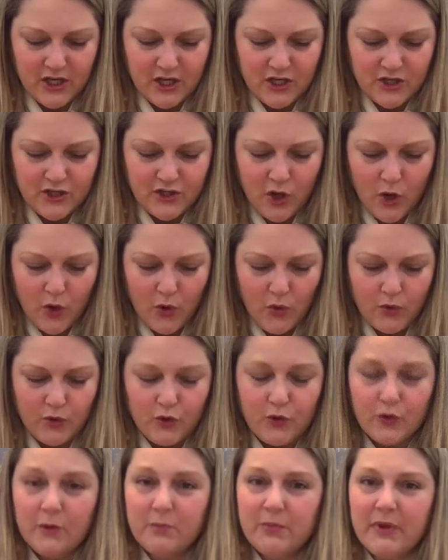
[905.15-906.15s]
So
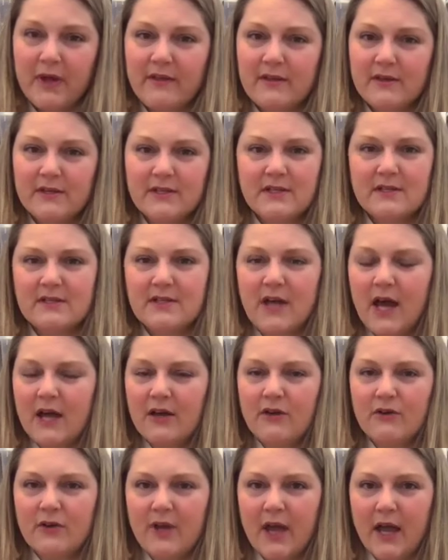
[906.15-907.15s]
you can play this
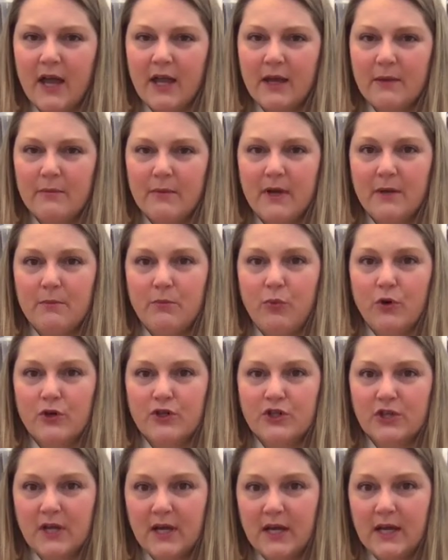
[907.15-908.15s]
entire game in
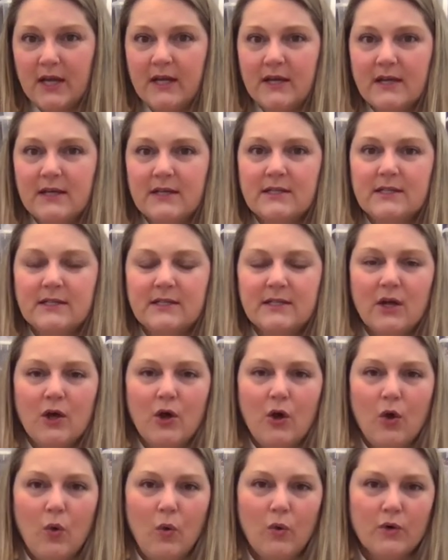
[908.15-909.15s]
Portuguese
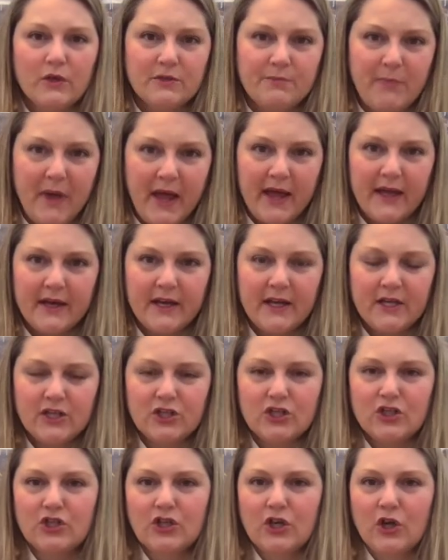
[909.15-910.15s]
or
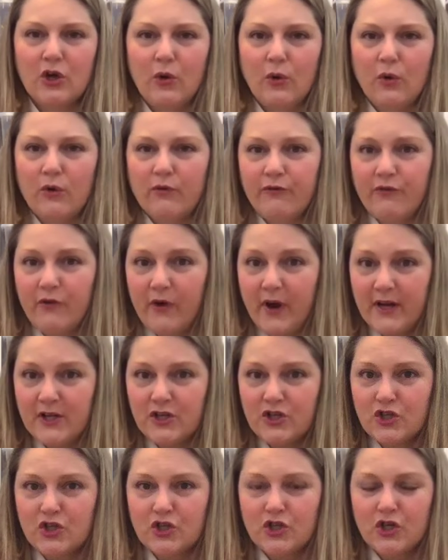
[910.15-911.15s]
Spanish or
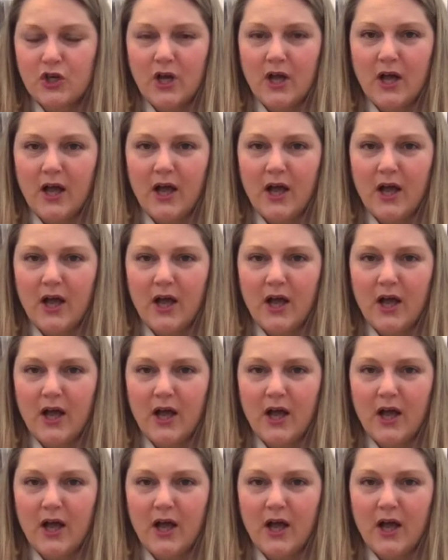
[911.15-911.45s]
French.